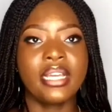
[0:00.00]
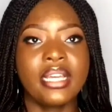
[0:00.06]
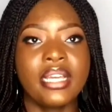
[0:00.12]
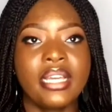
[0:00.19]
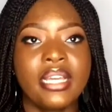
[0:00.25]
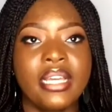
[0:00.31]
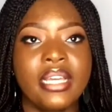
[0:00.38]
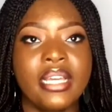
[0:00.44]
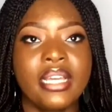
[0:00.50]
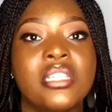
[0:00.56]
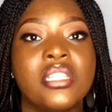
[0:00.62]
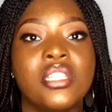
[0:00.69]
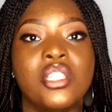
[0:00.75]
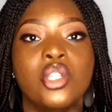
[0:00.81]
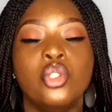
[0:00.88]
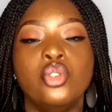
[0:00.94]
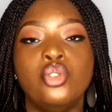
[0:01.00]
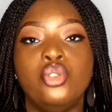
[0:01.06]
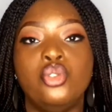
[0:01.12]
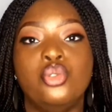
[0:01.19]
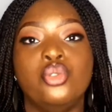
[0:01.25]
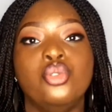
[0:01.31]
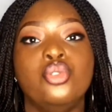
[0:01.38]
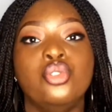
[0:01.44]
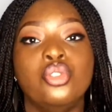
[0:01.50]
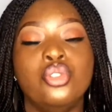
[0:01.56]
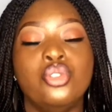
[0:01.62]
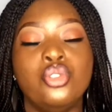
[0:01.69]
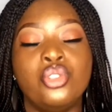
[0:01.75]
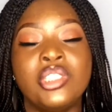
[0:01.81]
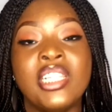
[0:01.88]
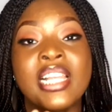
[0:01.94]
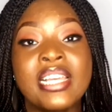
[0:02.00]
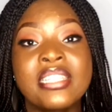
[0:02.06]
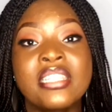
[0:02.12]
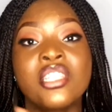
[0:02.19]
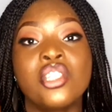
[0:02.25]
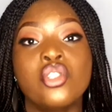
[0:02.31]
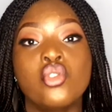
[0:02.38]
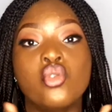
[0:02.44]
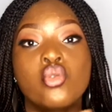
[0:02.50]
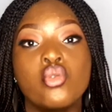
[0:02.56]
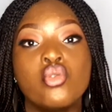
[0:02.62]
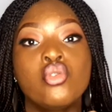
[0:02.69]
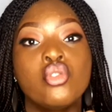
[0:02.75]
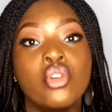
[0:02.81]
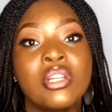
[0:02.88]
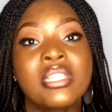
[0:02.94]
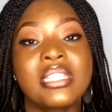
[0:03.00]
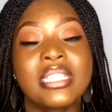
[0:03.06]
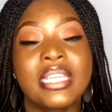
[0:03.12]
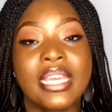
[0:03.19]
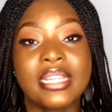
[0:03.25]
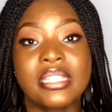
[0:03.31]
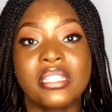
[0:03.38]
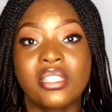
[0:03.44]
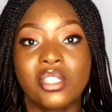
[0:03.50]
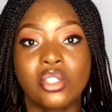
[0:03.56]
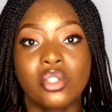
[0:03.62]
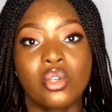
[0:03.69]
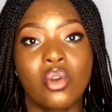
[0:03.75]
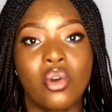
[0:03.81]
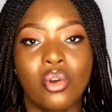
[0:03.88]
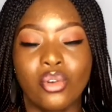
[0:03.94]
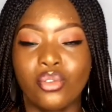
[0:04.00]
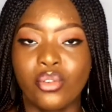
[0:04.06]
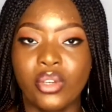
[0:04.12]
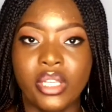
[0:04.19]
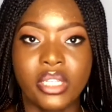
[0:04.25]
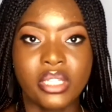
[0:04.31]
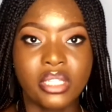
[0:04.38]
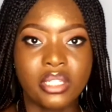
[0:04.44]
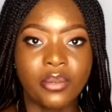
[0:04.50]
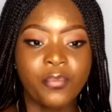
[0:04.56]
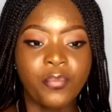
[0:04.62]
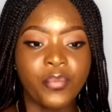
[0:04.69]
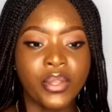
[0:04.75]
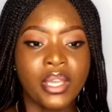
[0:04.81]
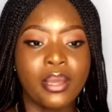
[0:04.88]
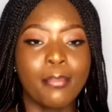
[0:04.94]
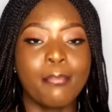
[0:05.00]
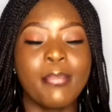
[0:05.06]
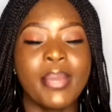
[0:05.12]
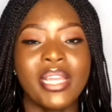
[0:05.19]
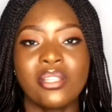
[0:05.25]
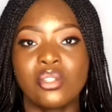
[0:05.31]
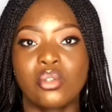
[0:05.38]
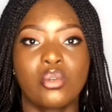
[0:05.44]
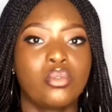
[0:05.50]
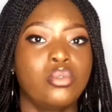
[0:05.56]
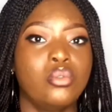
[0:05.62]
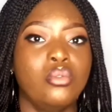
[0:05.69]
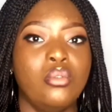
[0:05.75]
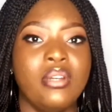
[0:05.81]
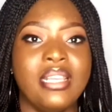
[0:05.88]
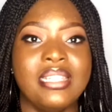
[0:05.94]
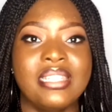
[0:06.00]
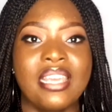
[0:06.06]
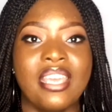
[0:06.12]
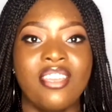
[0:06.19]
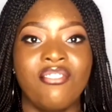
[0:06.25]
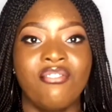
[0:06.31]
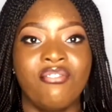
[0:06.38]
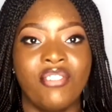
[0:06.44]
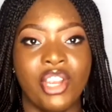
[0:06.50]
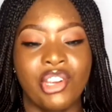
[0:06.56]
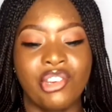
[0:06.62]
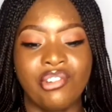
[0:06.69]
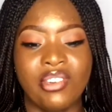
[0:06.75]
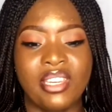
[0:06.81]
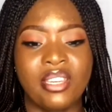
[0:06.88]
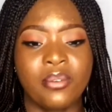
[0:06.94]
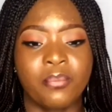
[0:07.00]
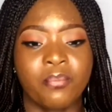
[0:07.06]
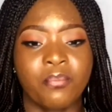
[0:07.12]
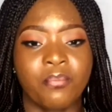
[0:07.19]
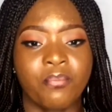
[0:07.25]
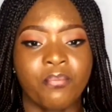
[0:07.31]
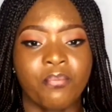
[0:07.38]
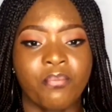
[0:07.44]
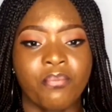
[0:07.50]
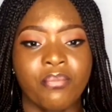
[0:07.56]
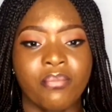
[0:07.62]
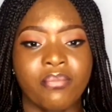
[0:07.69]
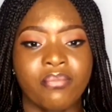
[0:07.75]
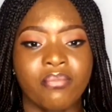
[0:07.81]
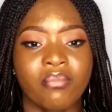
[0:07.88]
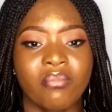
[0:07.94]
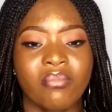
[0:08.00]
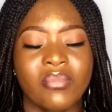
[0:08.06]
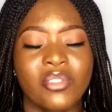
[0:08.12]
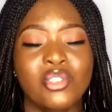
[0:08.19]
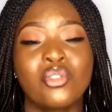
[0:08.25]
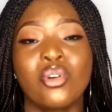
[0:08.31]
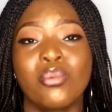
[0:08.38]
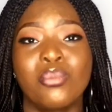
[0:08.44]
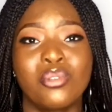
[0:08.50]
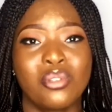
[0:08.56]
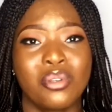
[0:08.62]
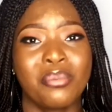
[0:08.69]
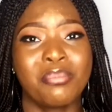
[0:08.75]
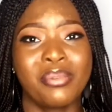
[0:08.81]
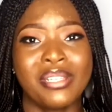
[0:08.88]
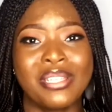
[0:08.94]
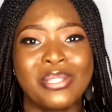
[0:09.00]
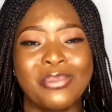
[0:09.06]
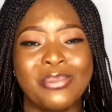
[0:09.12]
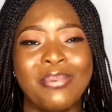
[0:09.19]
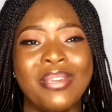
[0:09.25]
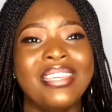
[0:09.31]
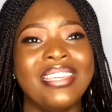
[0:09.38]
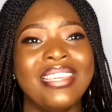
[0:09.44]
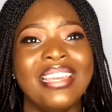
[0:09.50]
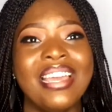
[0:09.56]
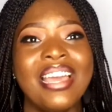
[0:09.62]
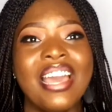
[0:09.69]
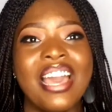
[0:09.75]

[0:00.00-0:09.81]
last thing is do not get discouraged. Med school is a very troublesome place to be.